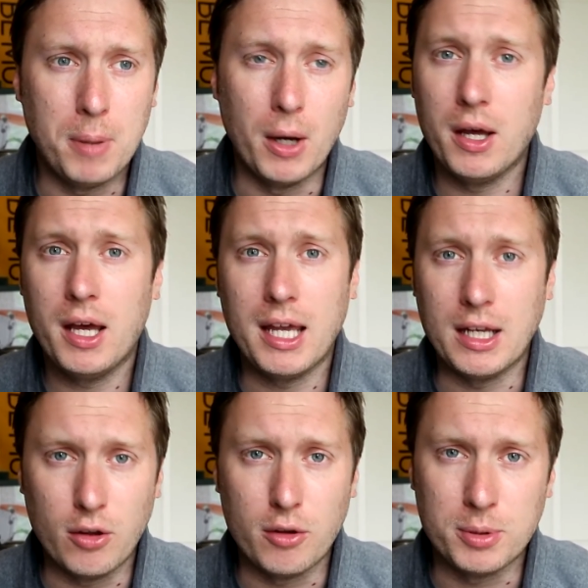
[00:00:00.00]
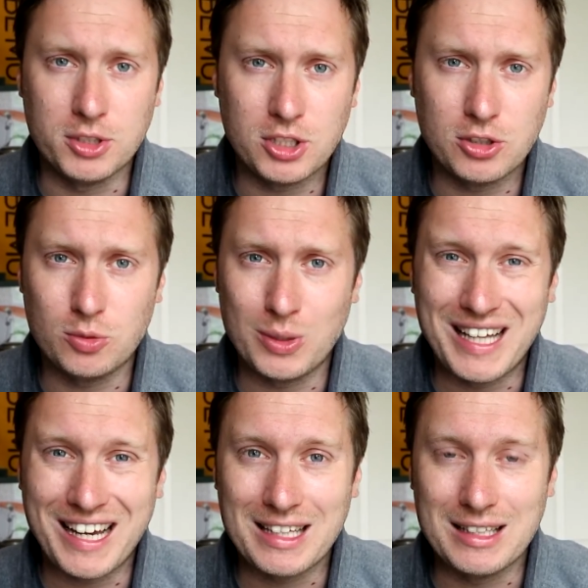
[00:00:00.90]
but in other positions
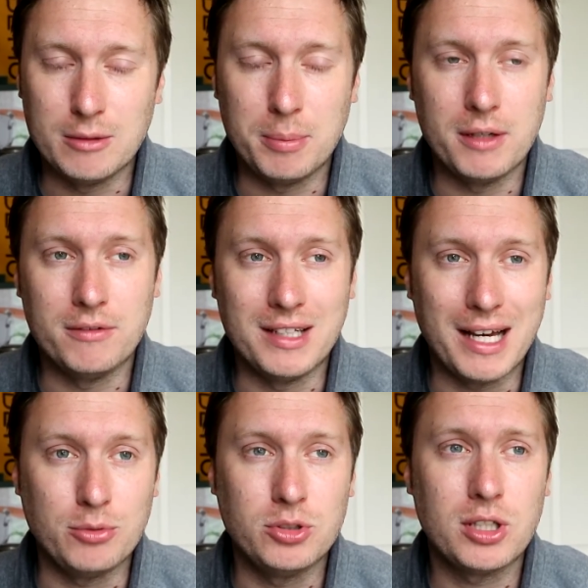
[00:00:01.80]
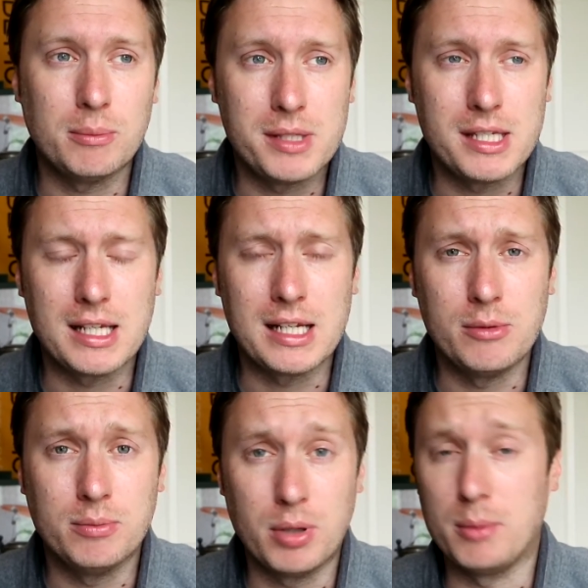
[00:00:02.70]
we lack a little bit of nous, and
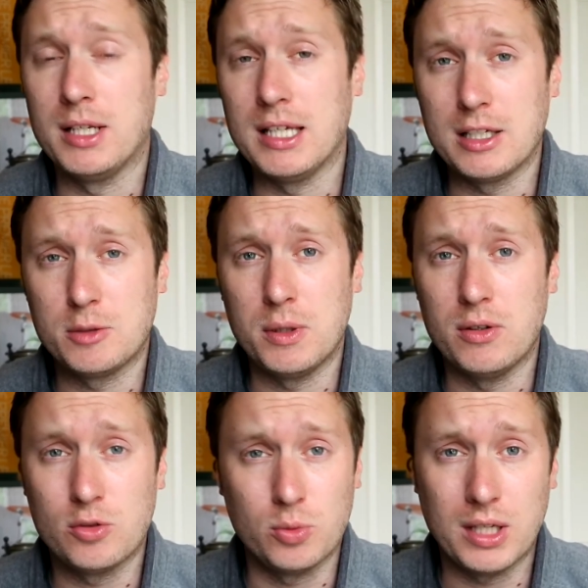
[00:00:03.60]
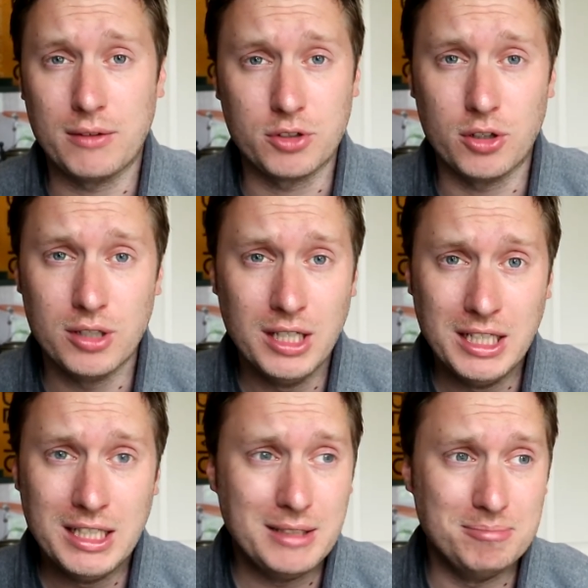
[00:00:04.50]
particularly Premier League experience we haven't got
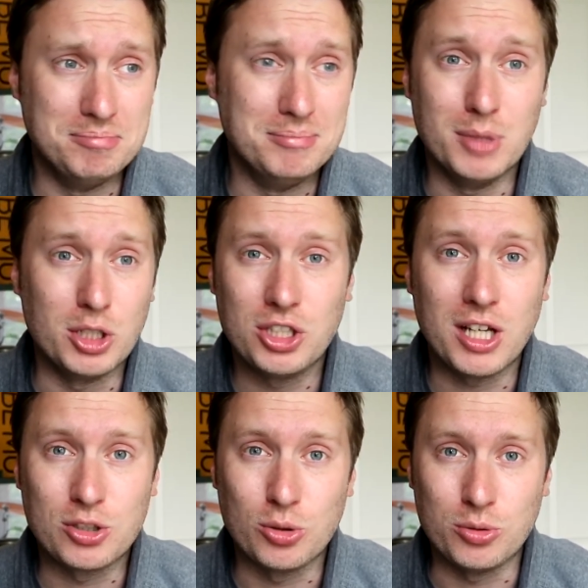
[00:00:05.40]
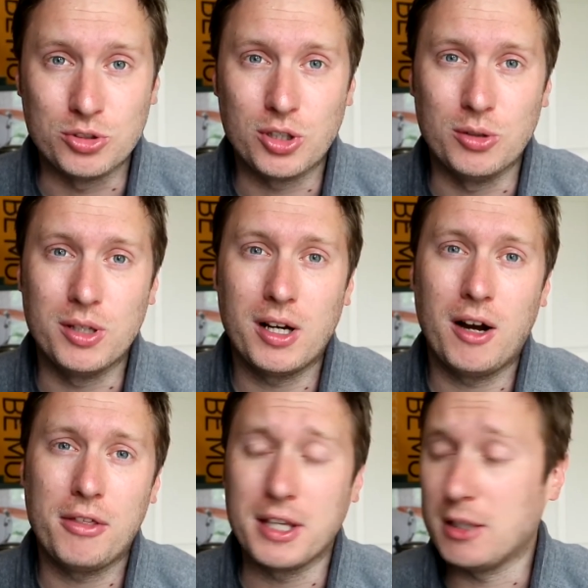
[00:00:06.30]
much at all. So
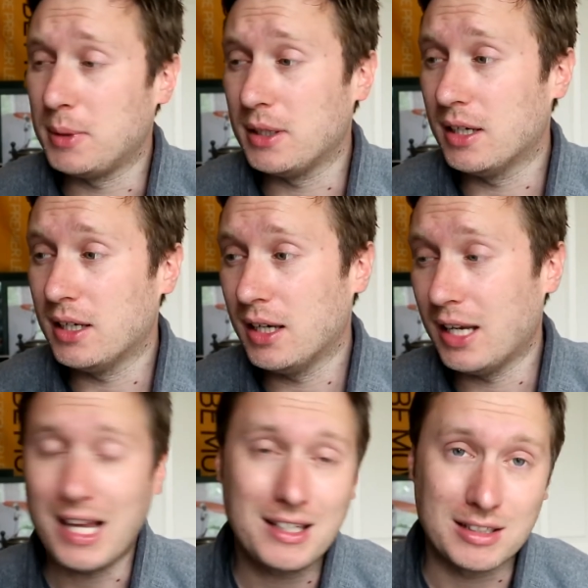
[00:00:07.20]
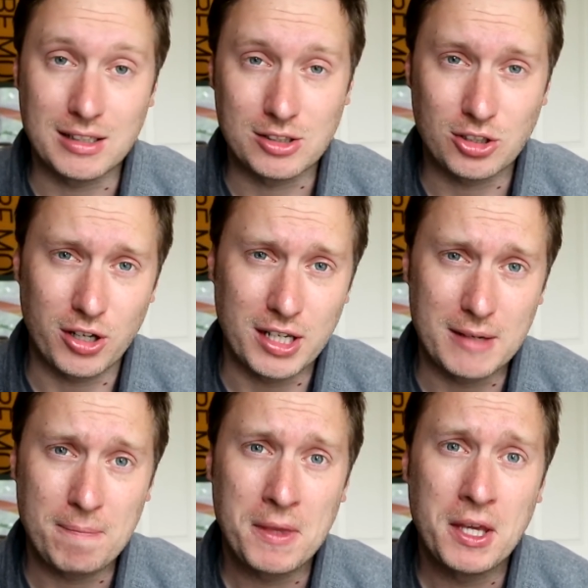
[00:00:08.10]
I think it'd be an excellent
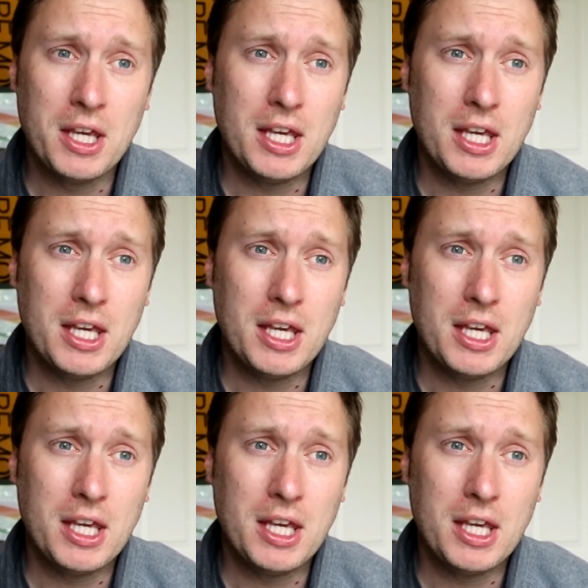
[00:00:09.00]
signing,